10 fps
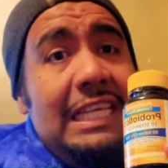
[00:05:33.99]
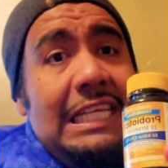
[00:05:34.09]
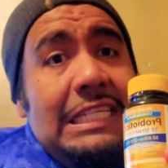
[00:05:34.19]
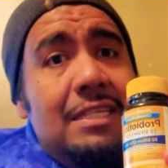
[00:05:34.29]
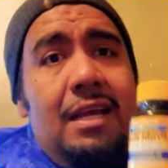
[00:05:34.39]

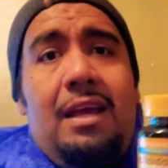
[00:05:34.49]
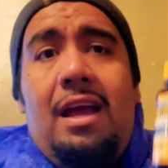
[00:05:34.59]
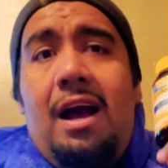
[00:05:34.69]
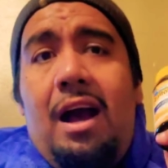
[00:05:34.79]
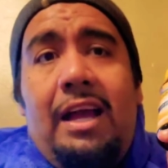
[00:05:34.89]
these,
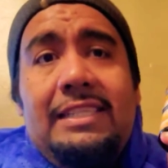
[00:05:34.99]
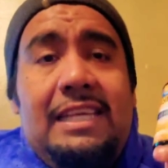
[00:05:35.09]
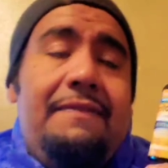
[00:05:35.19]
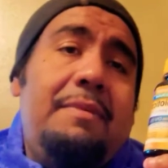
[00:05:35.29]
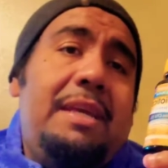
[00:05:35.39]
it's
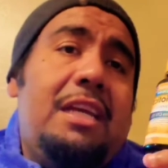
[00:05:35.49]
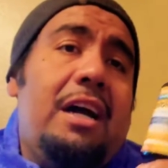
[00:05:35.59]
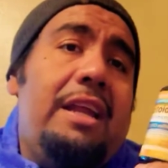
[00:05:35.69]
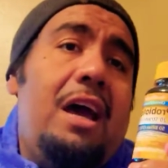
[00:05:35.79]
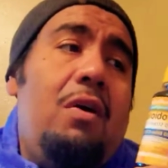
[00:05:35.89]
giving me
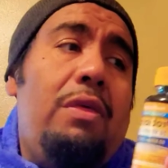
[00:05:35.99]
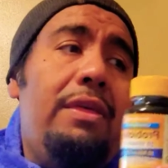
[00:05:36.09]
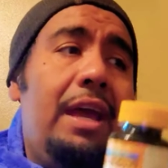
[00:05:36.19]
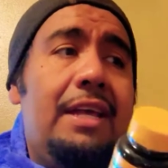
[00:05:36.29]
gut health.